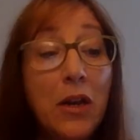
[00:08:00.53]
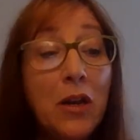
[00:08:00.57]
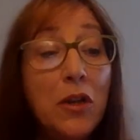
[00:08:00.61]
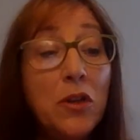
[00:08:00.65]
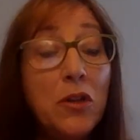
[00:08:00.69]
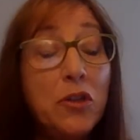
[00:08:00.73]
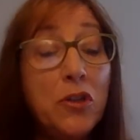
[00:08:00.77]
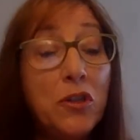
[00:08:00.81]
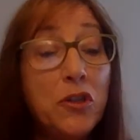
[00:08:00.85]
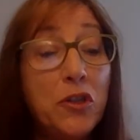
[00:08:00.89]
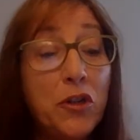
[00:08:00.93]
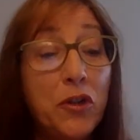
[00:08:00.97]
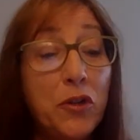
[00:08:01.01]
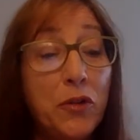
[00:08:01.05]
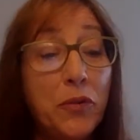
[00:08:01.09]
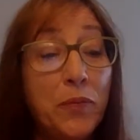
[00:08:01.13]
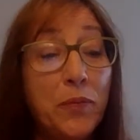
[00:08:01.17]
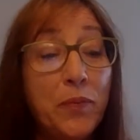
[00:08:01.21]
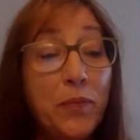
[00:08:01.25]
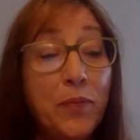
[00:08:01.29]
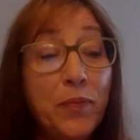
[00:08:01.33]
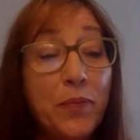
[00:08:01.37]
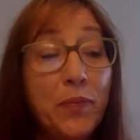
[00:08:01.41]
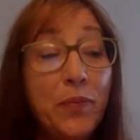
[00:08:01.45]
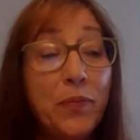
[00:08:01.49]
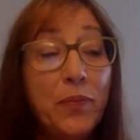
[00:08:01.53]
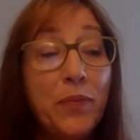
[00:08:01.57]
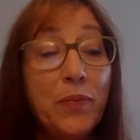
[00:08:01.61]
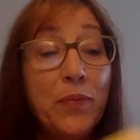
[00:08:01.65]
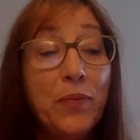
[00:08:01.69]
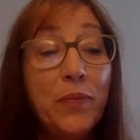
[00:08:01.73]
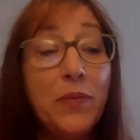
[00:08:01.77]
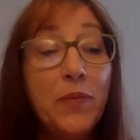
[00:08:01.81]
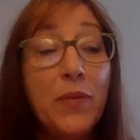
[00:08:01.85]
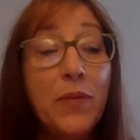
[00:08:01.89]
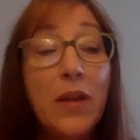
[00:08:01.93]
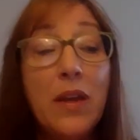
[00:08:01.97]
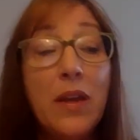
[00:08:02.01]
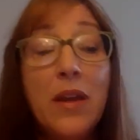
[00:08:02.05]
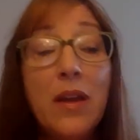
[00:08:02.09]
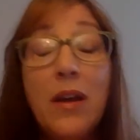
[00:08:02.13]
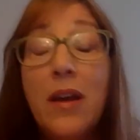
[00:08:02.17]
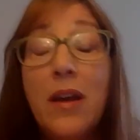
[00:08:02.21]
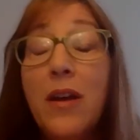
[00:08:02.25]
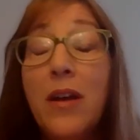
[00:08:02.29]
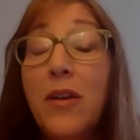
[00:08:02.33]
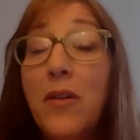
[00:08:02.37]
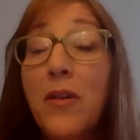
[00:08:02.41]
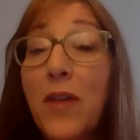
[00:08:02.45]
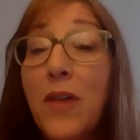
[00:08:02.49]
so
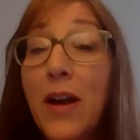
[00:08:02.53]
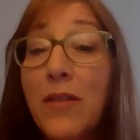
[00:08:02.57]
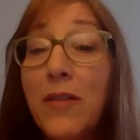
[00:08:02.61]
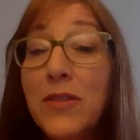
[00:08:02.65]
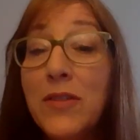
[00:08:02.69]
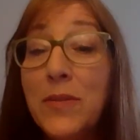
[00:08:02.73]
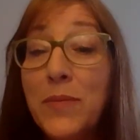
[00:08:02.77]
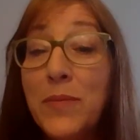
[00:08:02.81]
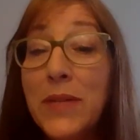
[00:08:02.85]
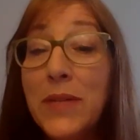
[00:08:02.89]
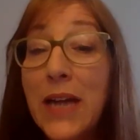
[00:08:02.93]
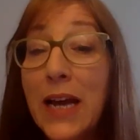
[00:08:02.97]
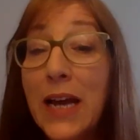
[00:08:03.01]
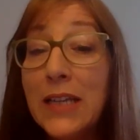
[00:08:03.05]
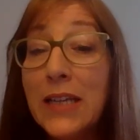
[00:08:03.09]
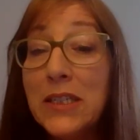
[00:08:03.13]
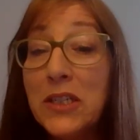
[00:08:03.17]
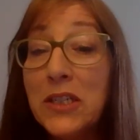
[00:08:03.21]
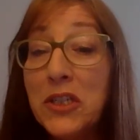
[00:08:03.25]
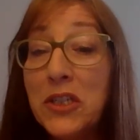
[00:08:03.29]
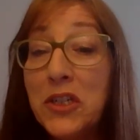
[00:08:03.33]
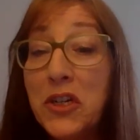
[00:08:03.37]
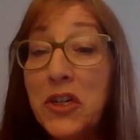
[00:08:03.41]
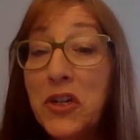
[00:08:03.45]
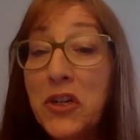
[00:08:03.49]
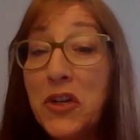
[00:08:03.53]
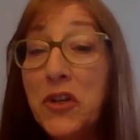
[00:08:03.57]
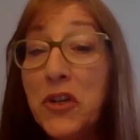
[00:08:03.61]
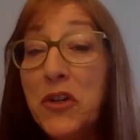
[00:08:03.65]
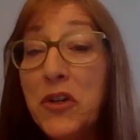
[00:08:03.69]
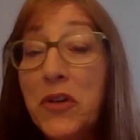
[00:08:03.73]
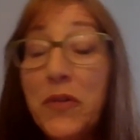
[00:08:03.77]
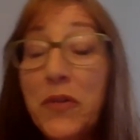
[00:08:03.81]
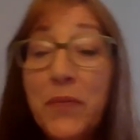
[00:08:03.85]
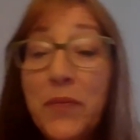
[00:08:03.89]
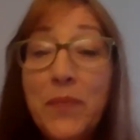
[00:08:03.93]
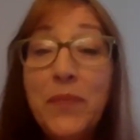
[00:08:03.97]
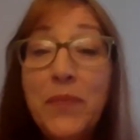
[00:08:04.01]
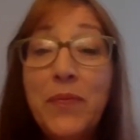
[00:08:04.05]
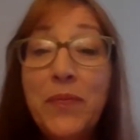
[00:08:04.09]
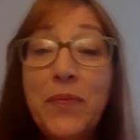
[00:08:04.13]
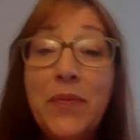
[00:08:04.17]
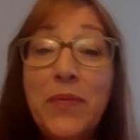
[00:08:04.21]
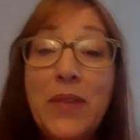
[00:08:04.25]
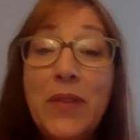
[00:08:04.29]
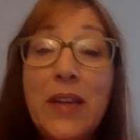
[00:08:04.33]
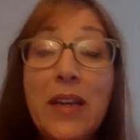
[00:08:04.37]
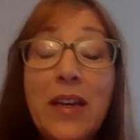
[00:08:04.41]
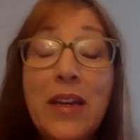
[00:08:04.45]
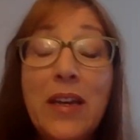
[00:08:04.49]
you have some tasks to do
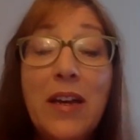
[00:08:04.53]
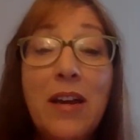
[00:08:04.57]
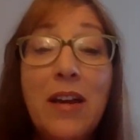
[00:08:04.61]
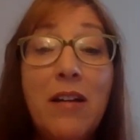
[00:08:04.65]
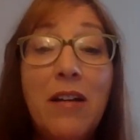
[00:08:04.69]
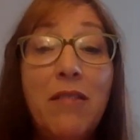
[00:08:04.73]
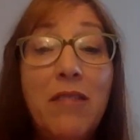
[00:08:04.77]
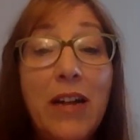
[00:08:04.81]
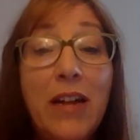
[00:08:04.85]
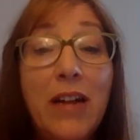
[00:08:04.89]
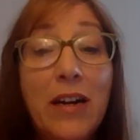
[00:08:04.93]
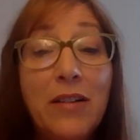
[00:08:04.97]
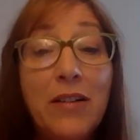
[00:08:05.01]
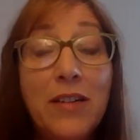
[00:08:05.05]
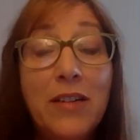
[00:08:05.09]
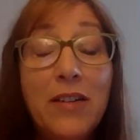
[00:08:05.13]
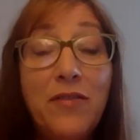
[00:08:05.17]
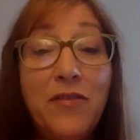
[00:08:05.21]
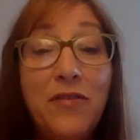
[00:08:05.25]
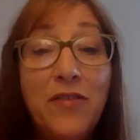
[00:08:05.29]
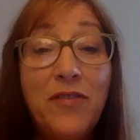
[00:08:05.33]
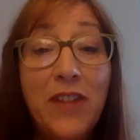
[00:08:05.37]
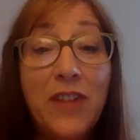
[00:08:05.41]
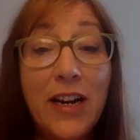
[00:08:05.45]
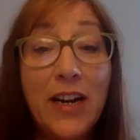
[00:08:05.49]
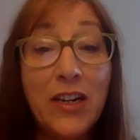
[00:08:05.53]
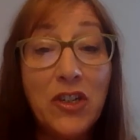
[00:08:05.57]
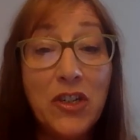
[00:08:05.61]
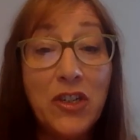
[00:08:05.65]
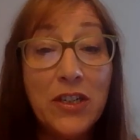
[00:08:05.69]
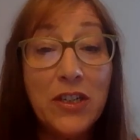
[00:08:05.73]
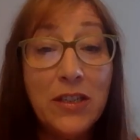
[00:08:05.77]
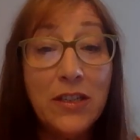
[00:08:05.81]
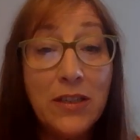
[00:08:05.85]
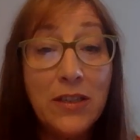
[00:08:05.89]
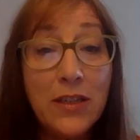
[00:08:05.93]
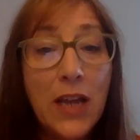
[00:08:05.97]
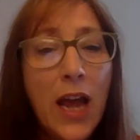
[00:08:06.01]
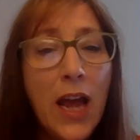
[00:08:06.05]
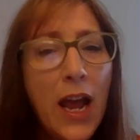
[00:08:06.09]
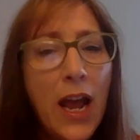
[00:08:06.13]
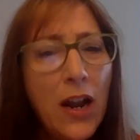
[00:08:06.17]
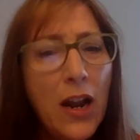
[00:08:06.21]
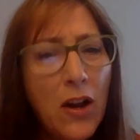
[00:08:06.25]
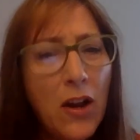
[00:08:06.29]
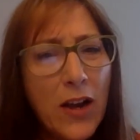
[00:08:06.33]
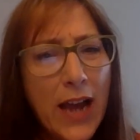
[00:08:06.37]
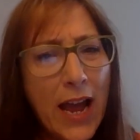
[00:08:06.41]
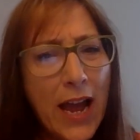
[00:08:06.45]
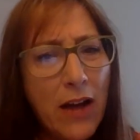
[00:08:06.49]
around the fractions.
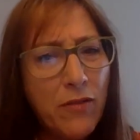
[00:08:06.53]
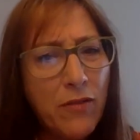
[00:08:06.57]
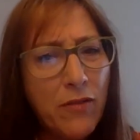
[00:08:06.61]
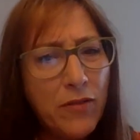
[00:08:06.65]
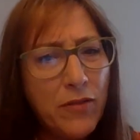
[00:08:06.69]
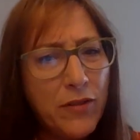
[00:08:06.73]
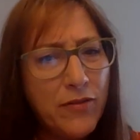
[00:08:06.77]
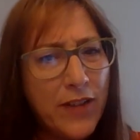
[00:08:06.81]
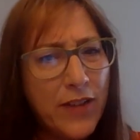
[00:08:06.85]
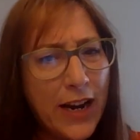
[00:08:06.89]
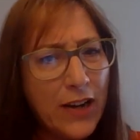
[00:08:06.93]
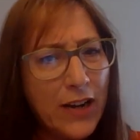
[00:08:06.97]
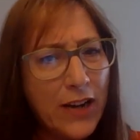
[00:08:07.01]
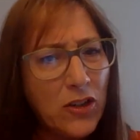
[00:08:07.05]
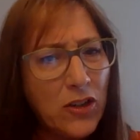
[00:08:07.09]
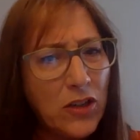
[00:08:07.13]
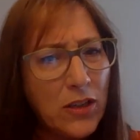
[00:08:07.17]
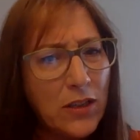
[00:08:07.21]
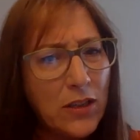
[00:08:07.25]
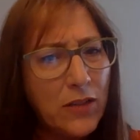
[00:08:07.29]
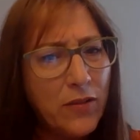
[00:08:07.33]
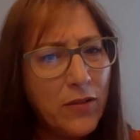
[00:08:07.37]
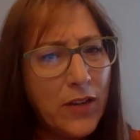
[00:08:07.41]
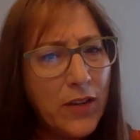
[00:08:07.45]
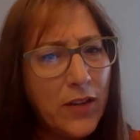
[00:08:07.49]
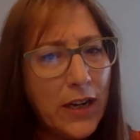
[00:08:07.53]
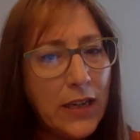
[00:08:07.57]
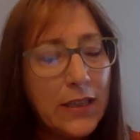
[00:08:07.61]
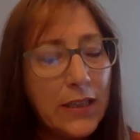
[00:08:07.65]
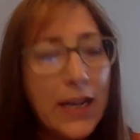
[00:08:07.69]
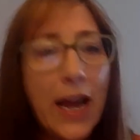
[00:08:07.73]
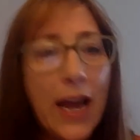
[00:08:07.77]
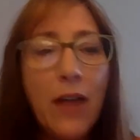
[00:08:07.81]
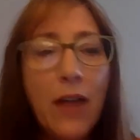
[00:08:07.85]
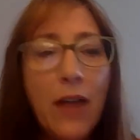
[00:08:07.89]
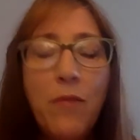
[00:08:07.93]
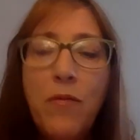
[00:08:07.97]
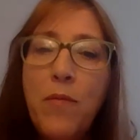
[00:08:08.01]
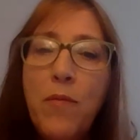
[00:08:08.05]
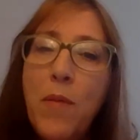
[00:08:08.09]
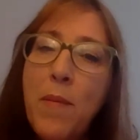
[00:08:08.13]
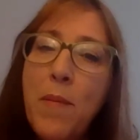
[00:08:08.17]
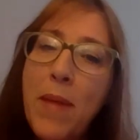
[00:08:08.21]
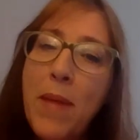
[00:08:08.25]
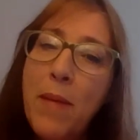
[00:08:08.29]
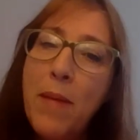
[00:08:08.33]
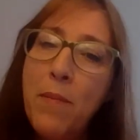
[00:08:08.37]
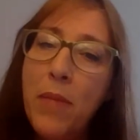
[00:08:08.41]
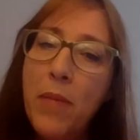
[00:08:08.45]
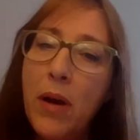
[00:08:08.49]
Look out for fractions of things, and
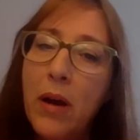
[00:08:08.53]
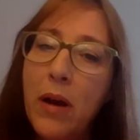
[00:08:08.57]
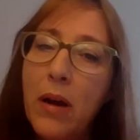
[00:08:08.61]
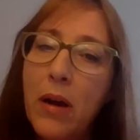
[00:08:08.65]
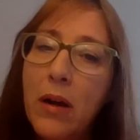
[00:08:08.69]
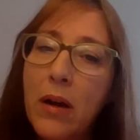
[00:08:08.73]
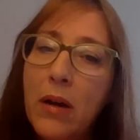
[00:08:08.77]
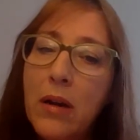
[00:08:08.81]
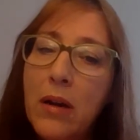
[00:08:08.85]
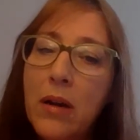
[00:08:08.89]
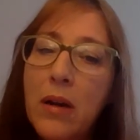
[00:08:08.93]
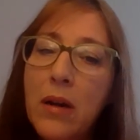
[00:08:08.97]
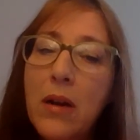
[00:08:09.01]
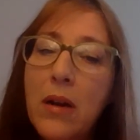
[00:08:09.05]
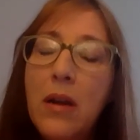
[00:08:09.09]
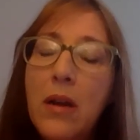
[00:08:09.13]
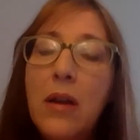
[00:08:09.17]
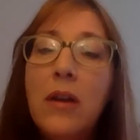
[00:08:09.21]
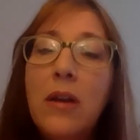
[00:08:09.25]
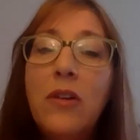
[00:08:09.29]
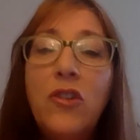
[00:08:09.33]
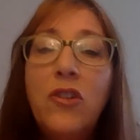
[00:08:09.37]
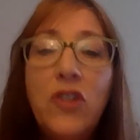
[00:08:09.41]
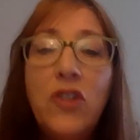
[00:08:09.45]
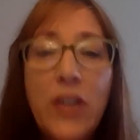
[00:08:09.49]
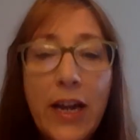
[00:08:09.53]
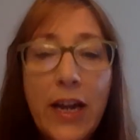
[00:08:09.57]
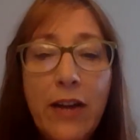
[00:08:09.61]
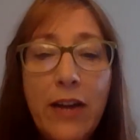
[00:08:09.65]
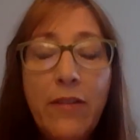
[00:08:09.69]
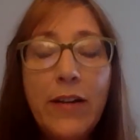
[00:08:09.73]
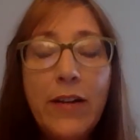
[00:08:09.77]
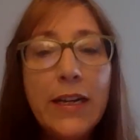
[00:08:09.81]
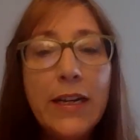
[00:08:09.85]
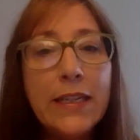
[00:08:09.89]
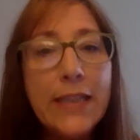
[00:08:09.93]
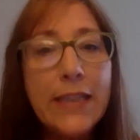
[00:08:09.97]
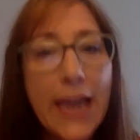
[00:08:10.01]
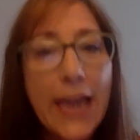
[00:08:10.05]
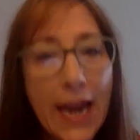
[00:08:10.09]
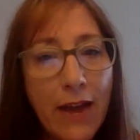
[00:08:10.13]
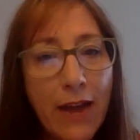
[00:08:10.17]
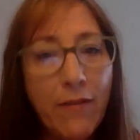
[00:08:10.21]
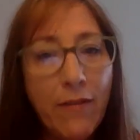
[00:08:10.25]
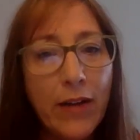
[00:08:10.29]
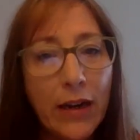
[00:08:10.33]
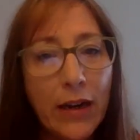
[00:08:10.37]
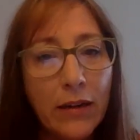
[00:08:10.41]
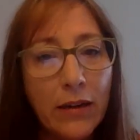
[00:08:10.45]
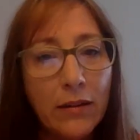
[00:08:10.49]
remember, sharing is
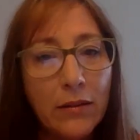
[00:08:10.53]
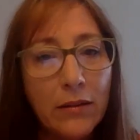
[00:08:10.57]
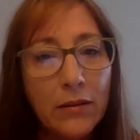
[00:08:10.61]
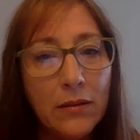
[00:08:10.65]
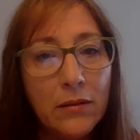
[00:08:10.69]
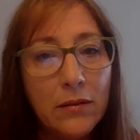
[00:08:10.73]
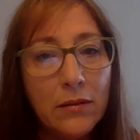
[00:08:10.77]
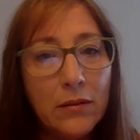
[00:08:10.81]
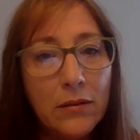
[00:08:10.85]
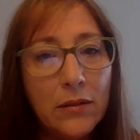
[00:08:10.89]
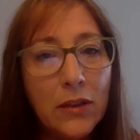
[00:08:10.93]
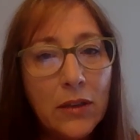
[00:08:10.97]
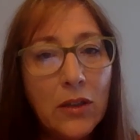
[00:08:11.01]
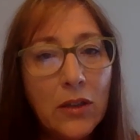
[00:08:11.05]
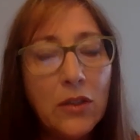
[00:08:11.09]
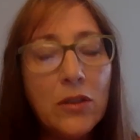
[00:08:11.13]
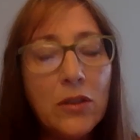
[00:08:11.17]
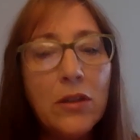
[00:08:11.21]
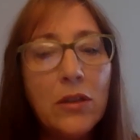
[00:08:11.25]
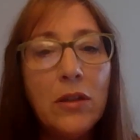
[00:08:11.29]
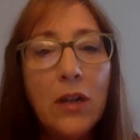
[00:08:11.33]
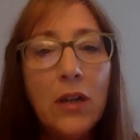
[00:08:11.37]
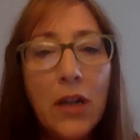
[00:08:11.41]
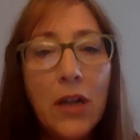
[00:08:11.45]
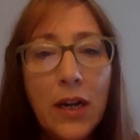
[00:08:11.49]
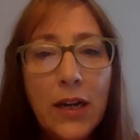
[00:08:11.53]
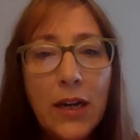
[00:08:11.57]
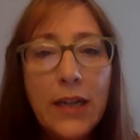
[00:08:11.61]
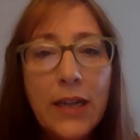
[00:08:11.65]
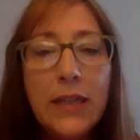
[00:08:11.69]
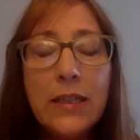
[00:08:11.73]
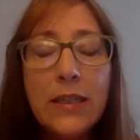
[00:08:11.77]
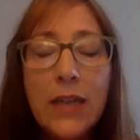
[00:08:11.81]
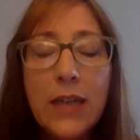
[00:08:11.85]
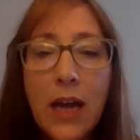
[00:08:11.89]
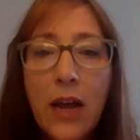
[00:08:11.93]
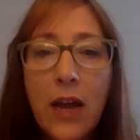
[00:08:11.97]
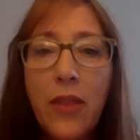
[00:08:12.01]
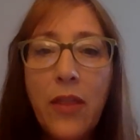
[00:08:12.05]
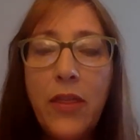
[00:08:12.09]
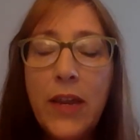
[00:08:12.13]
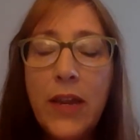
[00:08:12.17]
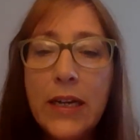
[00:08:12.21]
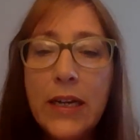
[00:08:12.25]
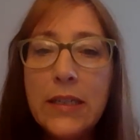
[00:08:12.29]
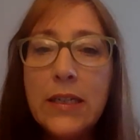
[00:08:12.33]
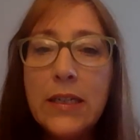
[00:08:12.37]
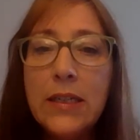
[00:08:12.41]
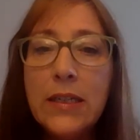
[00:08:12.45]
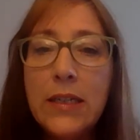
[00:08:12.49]
caring. So learning to cut
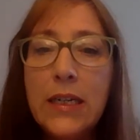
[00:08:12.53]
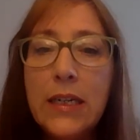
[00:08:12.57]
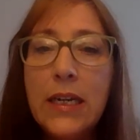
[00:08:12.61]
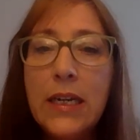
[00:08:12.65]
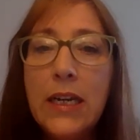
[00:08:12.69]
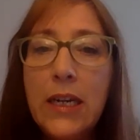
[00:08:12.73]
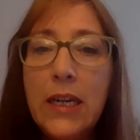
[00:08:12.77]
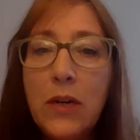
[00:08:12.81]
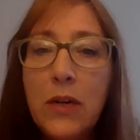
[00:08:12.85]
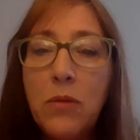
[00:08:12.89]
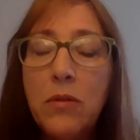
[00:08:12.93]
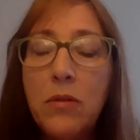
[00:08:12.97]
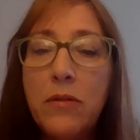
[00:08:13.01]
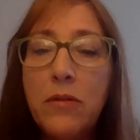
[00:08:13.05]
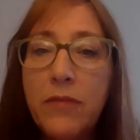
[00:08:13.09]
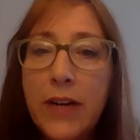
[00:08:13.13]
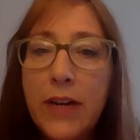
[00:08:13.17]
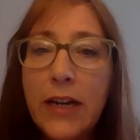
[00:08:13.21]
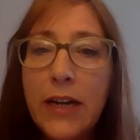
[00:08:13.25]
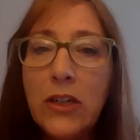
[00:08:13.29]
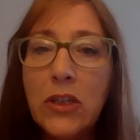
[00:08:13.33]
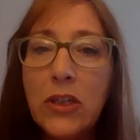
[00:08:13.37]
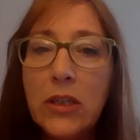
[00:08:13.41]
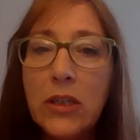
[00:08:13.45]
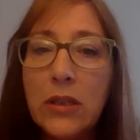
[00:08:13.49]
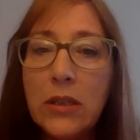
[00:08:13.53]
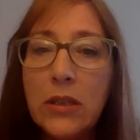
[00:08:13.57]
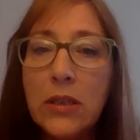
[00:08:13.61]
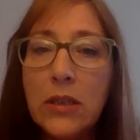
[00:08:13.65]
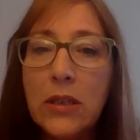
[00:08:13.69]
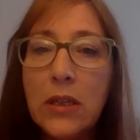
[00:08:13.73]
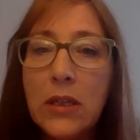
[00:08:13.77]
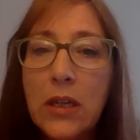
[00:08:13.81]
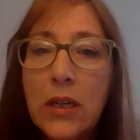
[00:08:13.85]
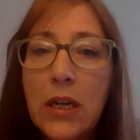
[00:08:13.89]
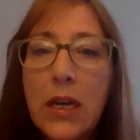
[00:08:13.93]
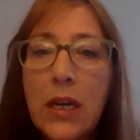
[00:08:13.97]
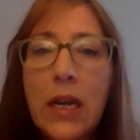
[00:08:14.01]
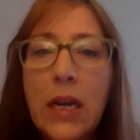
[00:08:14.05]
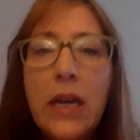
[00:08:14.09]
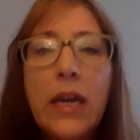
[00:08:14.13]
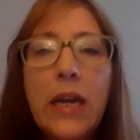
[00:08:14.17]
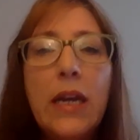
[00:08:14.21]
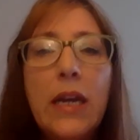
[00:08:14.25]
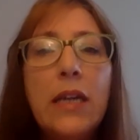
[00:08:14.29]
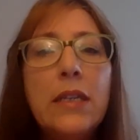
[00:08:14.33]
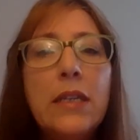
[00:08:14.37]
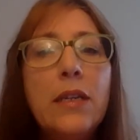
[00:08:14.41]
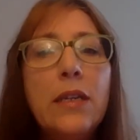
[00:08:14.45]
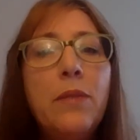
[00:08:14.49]
things into equal fractions
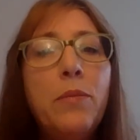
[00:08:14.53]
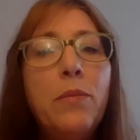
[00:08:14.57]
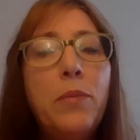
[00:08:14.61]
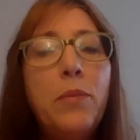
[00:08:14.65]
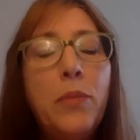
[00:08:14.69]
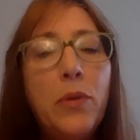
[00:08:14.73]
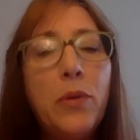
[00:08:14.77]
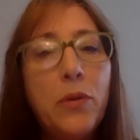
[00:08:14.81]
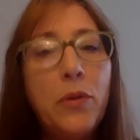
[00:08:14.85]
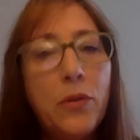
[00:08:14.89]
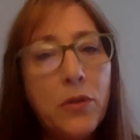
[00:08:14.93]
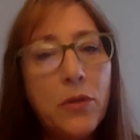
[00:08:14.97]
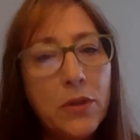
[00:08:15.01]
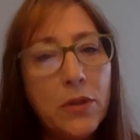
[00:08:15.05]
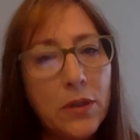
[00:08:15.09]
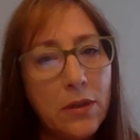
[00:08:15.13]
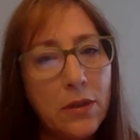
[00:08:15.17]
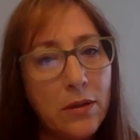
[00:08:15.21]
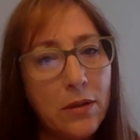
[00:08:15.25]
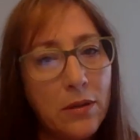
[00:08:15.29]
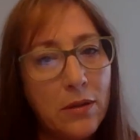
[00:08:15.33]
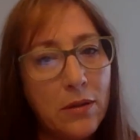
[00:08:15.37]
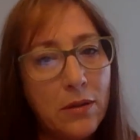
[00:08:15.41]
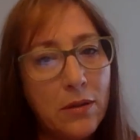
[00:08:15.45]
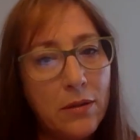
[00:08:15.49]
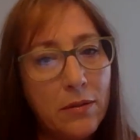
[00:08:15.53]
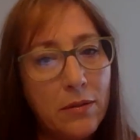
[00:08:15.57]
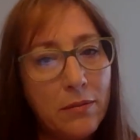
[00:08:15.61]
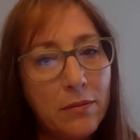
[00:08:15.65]
is important.